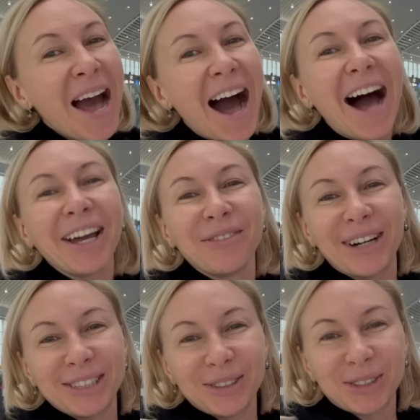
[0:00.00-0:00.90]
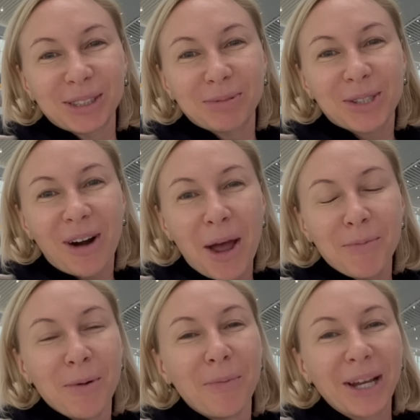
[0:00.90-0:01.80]
I invite you to
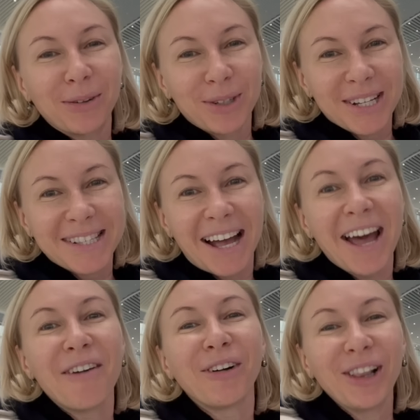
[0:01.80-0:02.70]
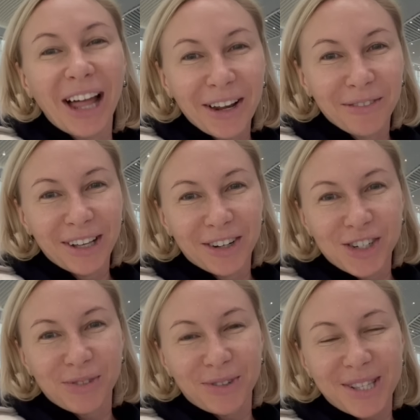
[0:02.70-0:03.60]
subscribe. My goodness, I have a lot of
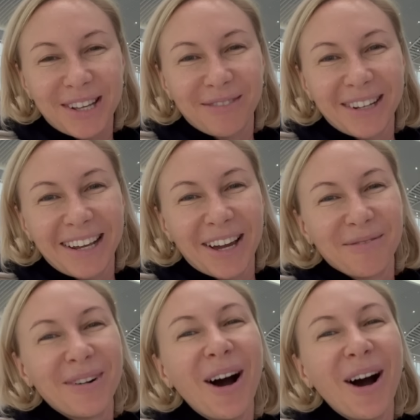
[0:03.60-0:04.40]
energy for 7 a.m.